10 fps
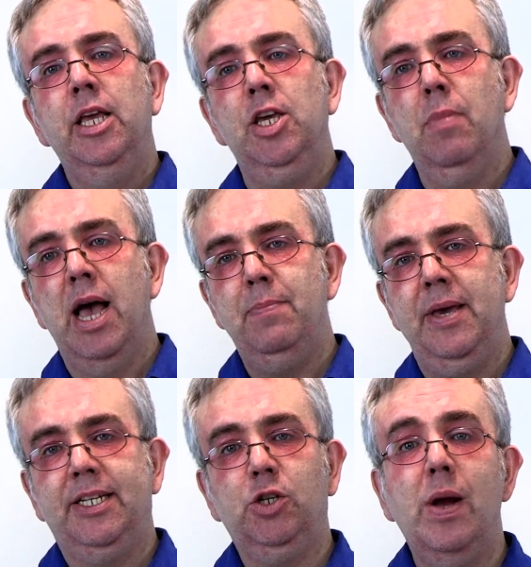You might
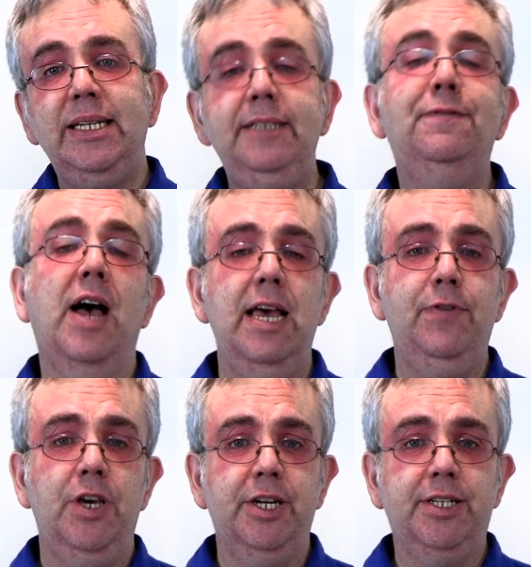be a
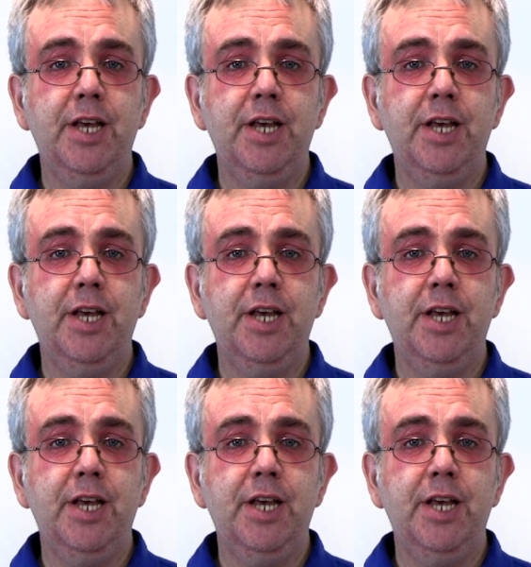25-year